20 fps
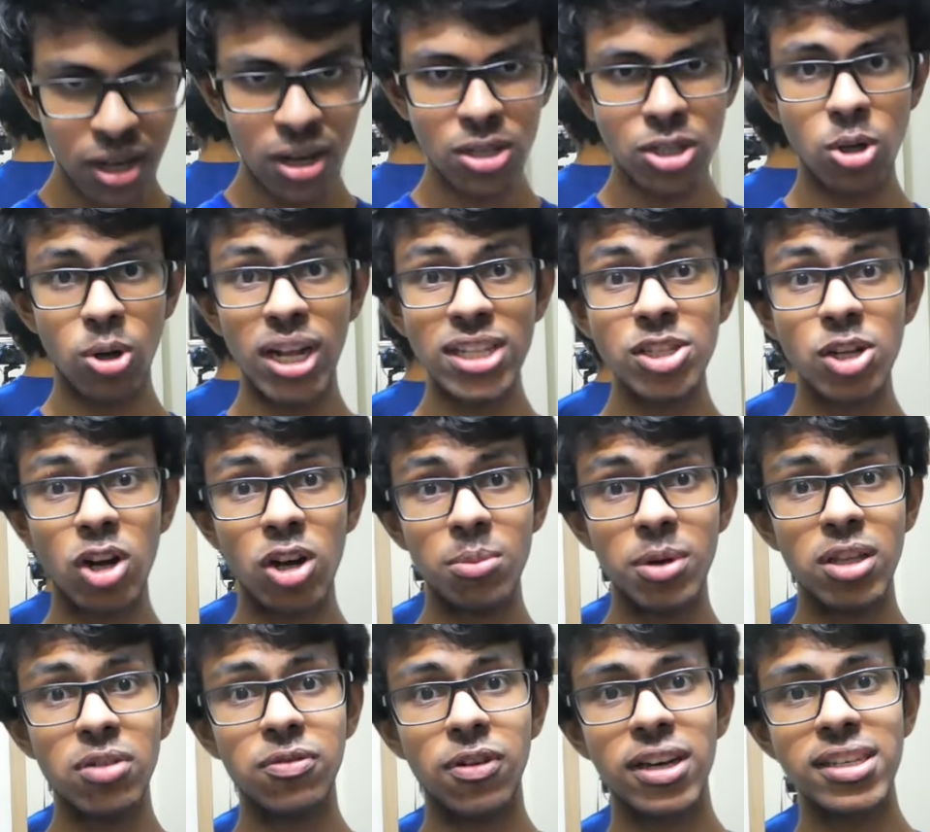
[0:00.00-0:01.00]
So let's talk
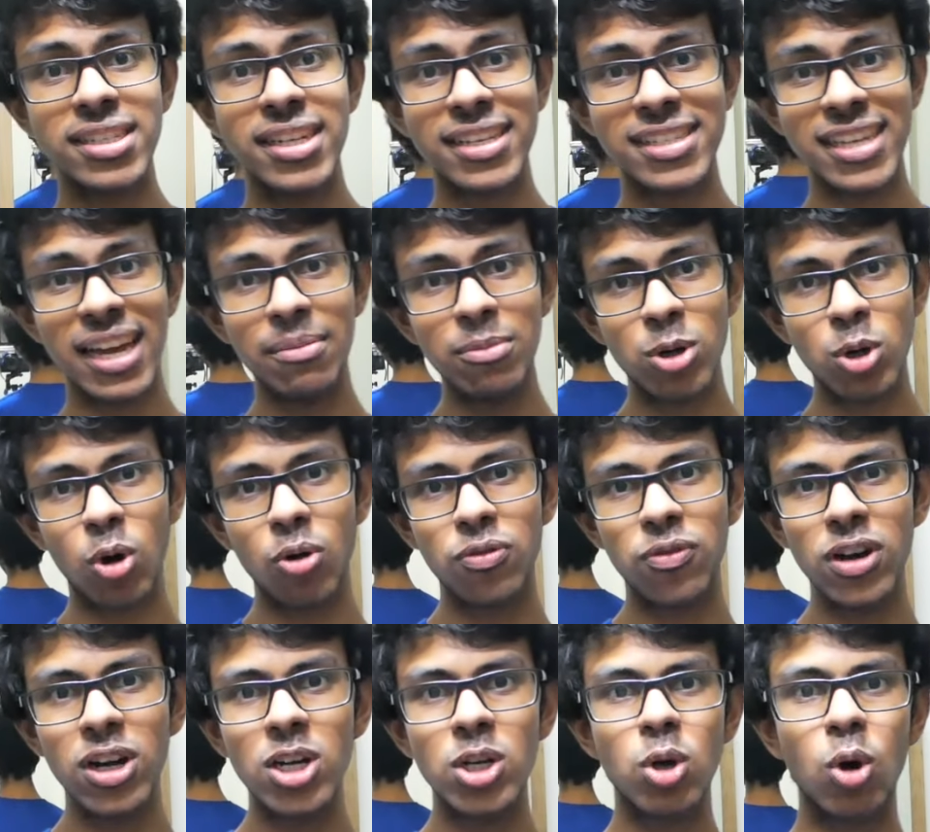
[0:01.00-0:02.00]
about the first exam,
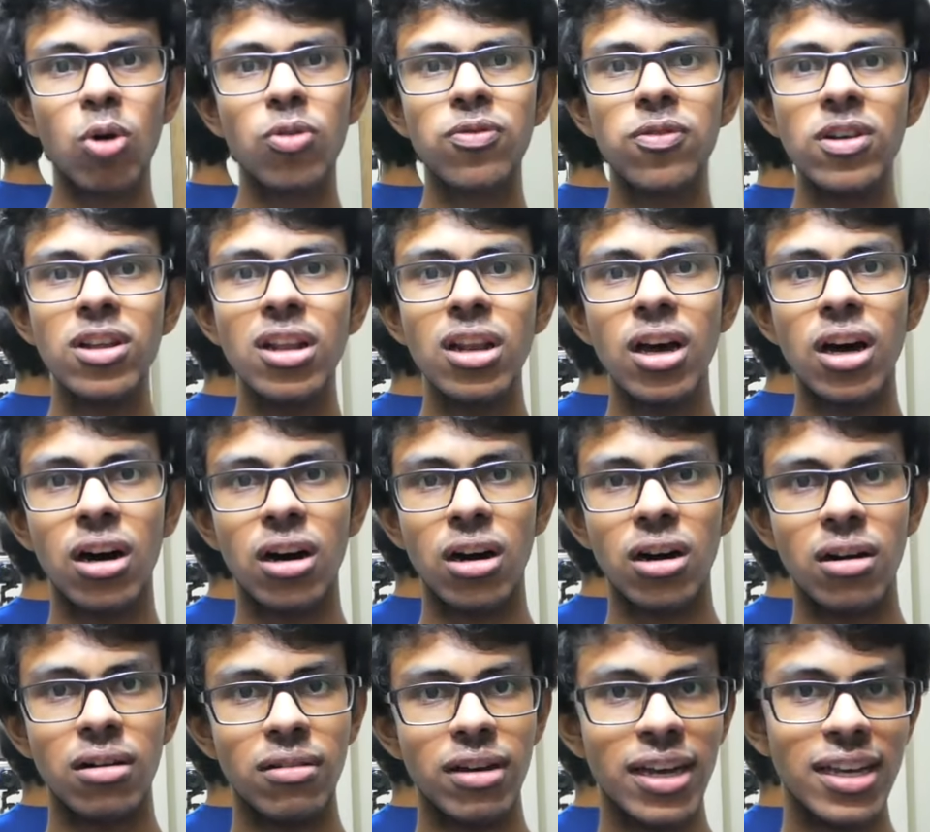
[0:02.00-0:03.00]
TOEFL.
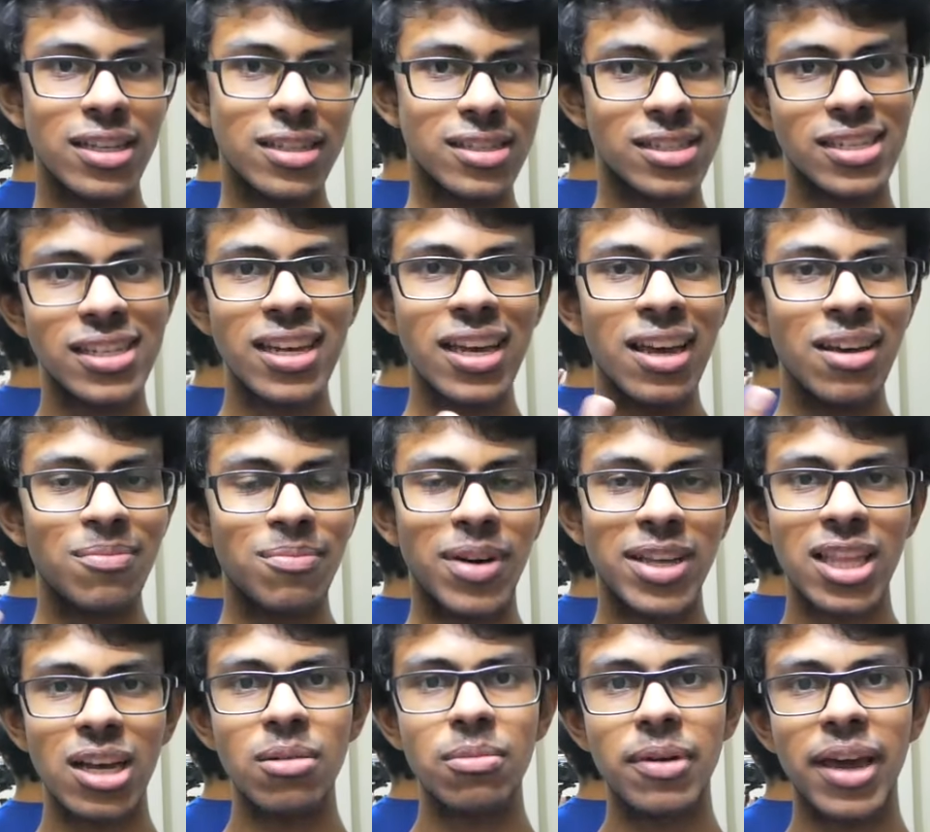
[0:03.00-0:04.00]
TOEFL, it's
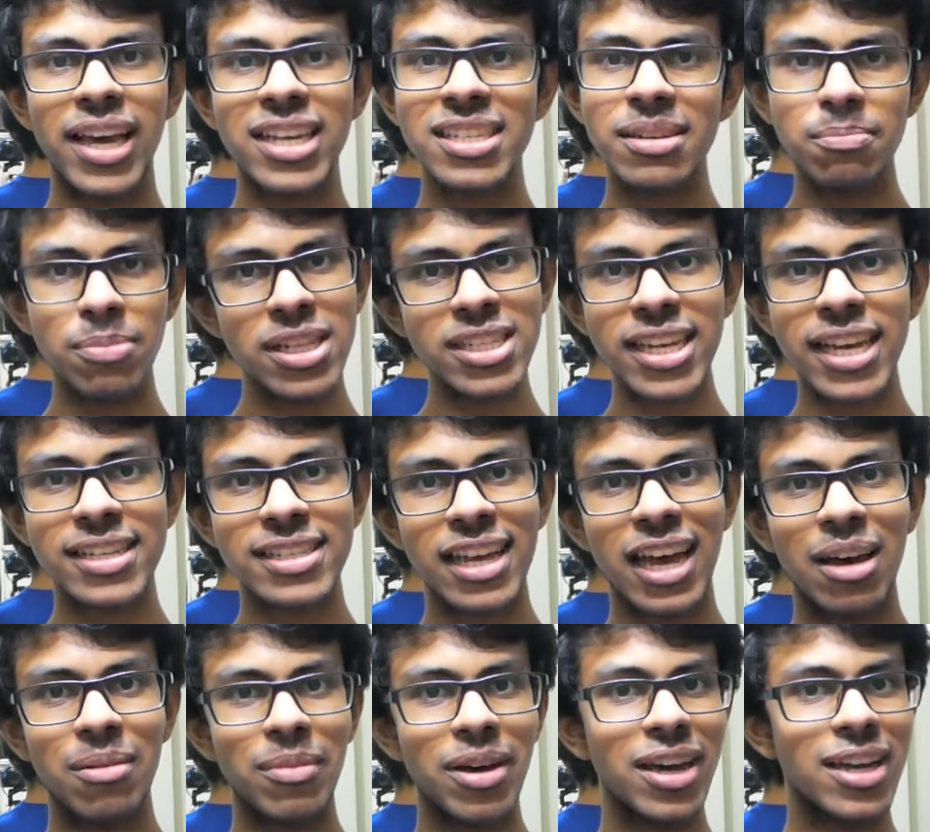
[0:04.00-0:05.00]
matlab ek simple sa
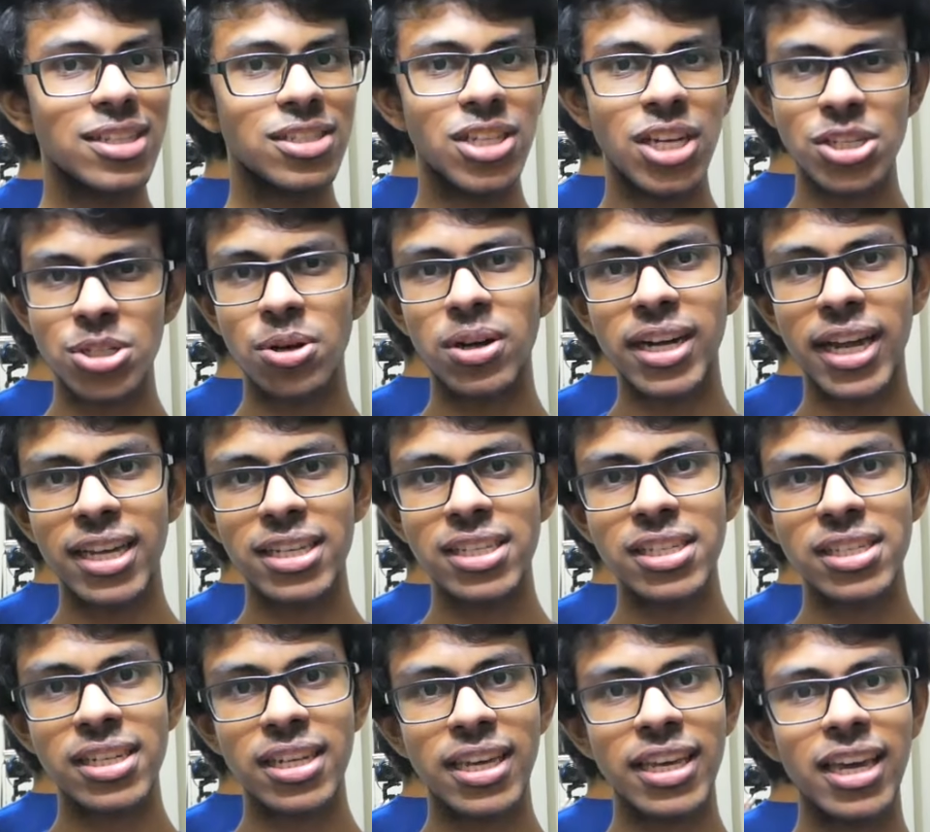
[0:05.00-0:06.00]
exam hai. It's just to
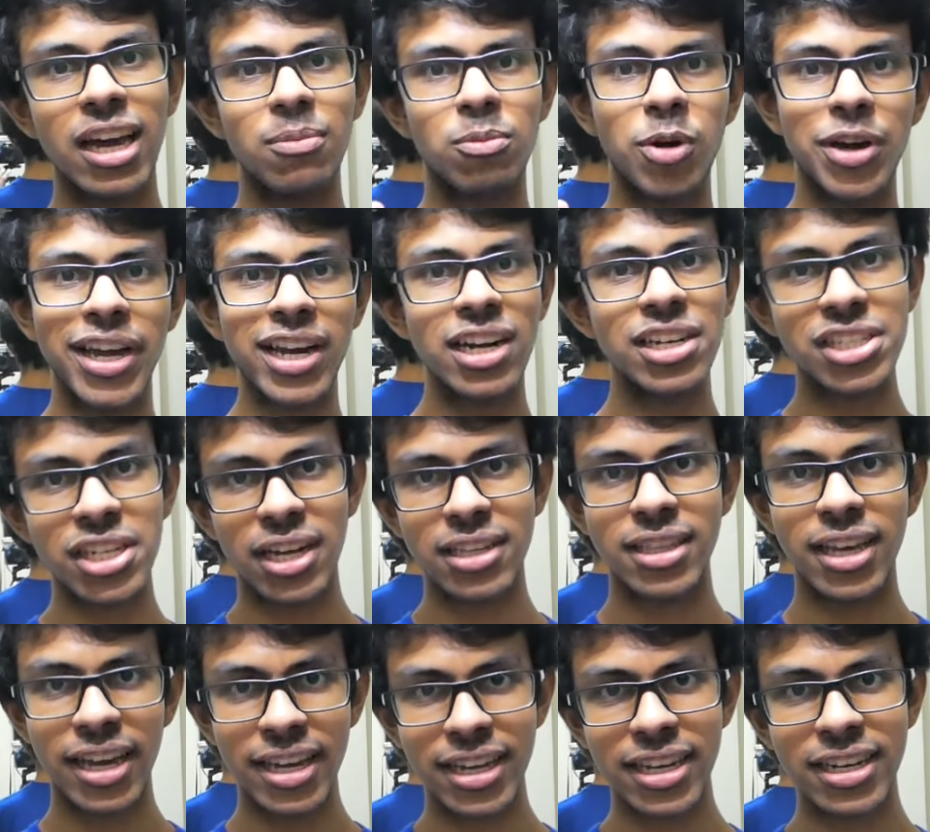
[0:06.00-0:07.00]
test ki aapko English
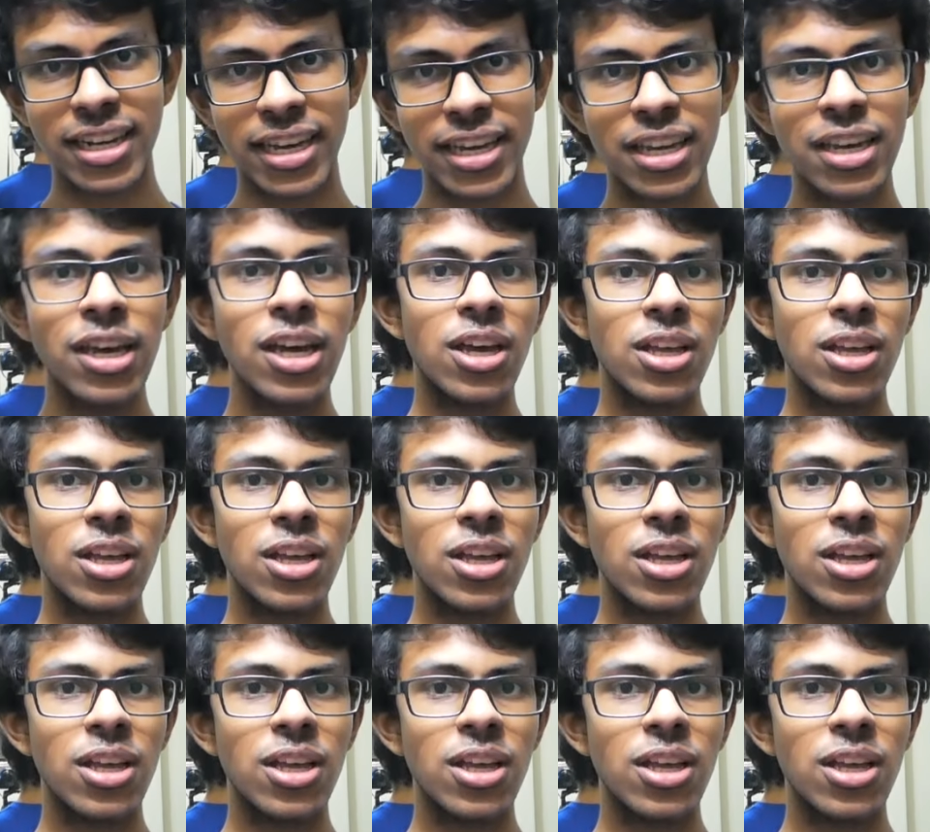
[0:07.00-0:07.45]
aata hai ki nahi.